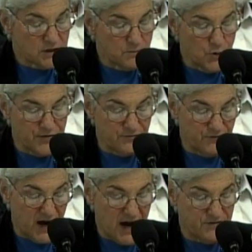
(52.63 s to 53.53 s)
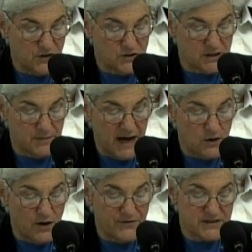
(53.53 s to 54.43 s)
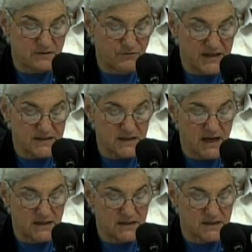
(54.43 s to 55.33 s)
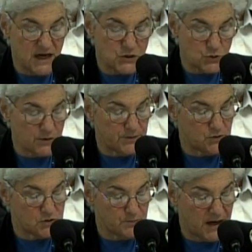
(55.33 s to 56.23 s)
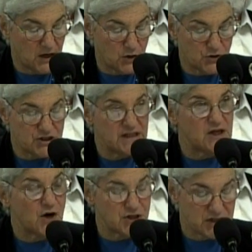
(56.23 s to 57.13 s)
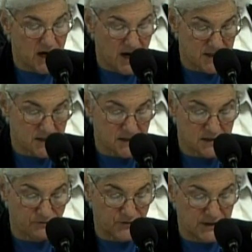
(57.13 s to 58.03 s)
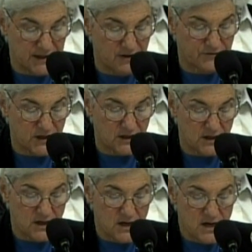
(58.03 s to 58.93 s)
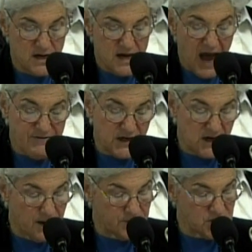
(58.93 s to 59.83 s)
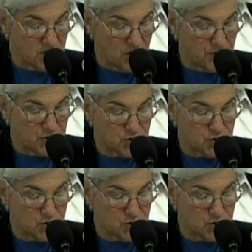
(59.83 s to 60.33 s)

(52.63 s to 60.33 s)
the more than 5 years that my office investigated sexual abuse by clergy in the Archdiocese of Philadelphia. Having come to know the